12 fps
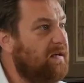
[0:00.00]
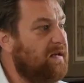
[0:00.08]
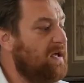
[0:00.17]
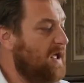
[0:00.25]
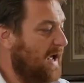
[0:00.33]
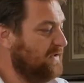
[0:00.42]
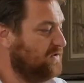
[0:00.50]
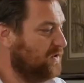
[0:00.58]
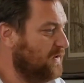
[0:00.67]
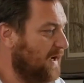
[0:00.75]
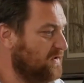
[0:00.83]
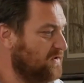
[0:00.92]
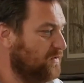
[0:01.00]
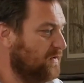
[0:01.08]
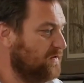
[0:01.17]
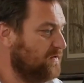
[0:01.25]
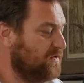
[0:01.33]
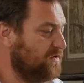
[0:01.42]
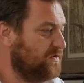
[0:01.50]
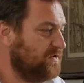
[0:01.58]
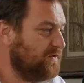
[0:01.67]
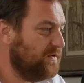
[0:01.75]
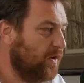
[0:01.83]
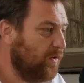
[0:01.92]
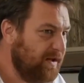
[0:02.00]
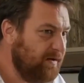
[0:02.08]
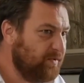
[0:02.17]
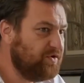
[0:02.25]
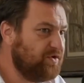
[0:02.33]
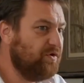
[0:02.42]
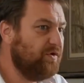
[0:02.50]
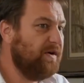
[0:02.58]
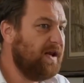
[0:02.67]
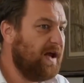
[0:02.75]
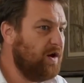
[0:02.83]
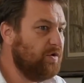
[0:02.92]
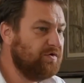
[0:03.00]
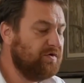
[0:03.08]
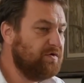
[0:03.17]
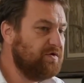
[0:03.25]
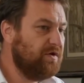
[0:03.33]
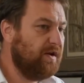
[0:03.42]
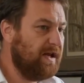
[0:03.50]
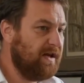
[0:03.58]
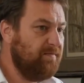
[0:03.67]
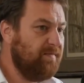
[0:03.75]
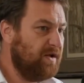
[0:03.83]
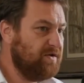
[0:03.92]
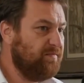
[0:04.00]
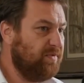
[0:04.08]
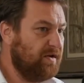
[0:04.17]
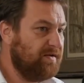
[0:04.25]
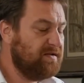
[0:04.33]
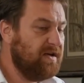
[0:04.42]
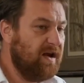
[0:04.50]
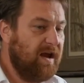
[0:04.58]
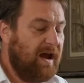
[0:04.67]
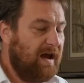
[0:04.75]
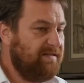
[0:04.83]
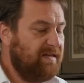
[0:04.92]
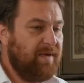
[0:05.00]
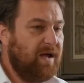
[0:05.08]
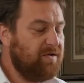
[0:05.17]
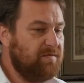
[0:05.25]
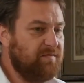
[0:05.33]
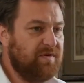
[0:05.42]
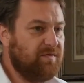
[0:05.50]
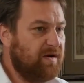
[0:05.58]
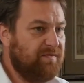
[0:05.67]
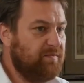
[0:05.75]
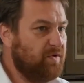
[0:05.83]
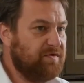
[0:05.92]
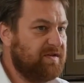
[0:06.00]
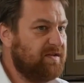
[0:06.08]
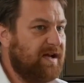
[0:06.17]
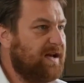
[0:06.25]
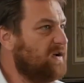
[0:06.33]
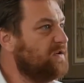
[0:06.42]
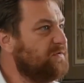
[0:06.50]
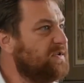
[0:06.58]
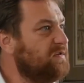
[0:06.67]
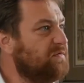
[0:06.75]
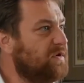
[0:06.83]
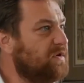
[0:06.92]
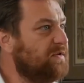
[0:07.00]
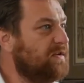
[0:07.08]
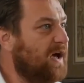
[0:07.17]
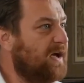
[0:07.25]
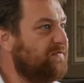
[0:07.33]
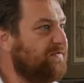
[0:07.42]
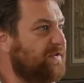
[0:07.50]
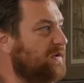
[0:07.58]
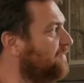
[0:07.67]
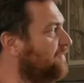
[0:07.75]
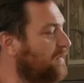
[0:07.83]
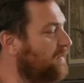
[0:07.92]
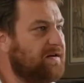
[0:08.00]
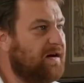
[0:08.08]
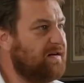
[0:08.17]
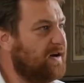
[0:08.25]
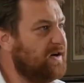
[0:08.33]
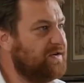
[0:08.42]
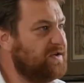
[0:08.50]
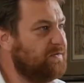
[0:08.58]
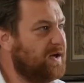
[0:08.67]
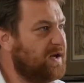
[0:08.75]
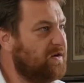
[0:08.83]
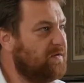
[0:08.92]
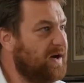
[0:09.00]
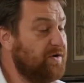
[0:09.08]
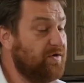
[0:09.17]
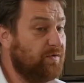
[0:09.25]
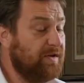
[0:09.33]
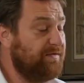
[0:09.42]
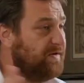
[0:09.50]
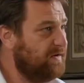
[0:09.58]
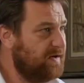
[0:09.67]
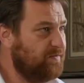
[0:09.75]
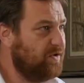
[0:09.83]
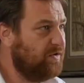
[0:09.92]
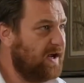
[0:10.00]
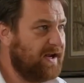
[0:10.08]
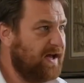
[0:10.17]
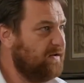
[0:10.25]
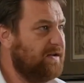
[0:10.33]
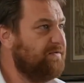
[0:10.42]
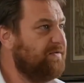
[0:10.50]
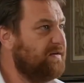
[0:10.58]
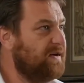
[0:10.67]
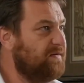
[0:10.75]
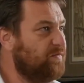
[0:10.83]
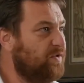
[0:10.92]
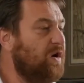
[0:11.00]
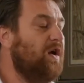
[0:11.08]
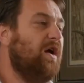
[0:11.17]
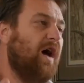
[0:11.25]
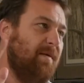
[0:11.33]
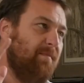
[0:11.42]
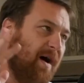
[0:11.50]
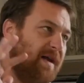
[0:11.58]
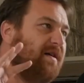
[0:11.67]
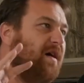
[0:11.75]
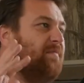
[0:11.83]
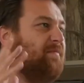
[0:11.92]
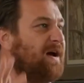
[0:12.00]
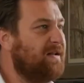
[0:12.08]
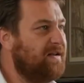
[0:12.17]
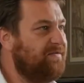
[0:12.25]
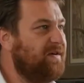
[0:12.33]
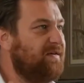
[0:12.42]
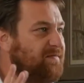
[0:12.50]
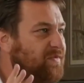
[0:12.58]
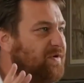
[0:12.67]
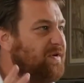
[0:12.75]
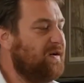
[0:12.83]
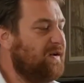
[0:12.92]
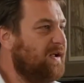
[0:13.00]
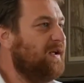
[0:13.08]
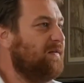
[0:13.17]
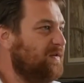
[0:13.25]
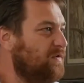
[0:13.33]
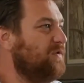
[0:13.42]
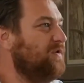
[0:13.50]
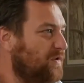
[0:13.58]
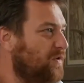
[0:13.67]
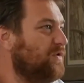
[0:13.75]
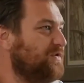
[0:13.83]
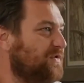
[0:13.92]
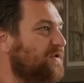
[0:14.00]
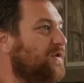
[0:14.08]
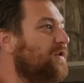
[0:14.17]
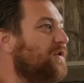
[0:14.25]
Yeah. And so slowly but surely, I also saw, like in Belgian politics, I think Belgium is one of the most satanic countries in the world. I feel very dark energy when I come here. I don't live here anymore. I cannot live here anymore. I might come back, live here anymore. Your